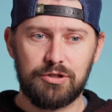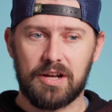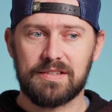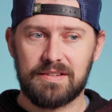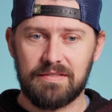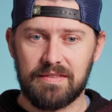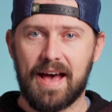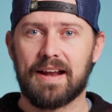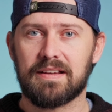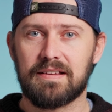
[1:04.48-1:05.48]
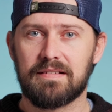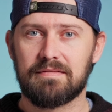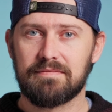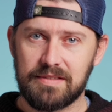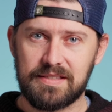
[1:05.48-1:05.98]
just that
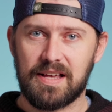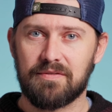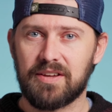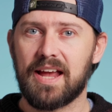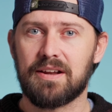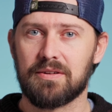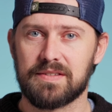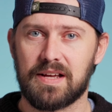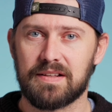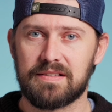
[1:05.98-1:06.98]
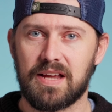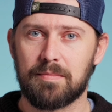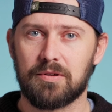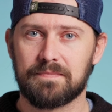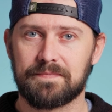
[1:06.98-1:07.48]
set of candles on the
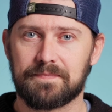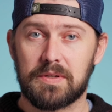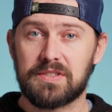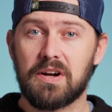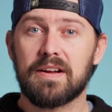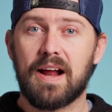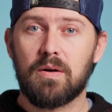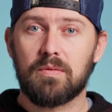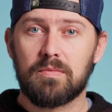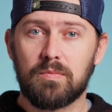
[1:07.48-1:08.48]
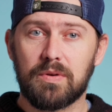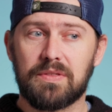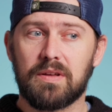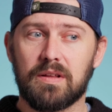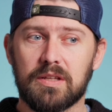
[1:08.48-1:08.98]
table. So I started out
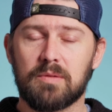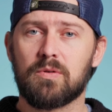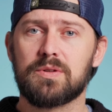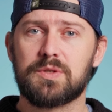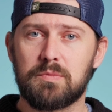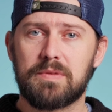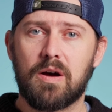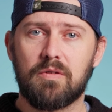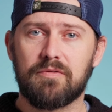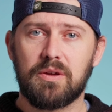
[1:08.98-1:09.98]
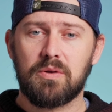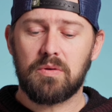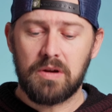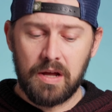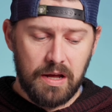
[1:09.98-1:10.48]
with a little more zoomed out
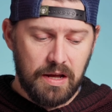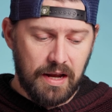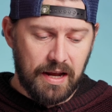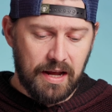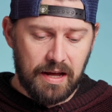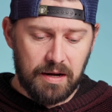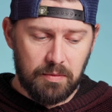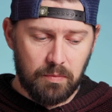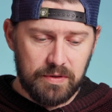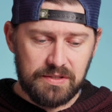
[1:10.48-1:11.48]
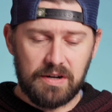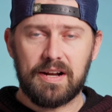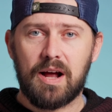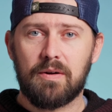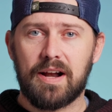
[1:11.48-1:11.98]
view, and we
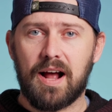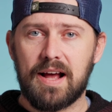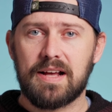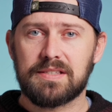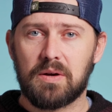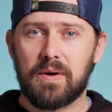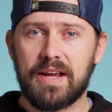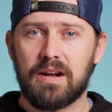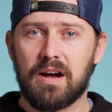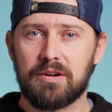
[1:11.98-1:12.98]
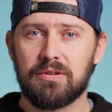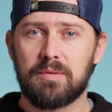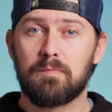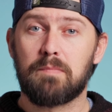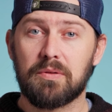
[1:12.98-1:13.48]
started out at ISO
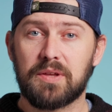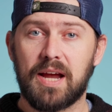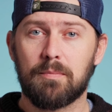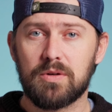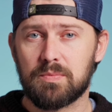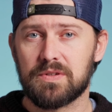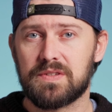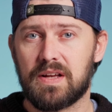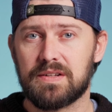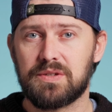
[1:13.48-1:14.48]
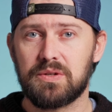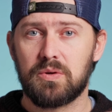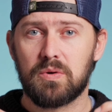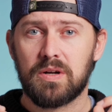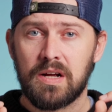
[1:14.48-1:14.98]
800. Both cameras were set
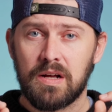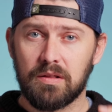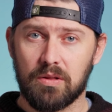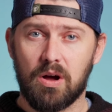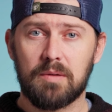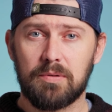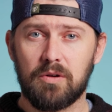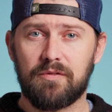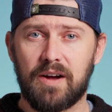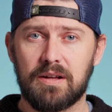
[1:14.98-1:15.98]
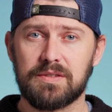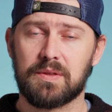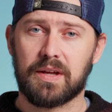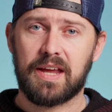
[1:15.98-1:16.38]
to log profiles, so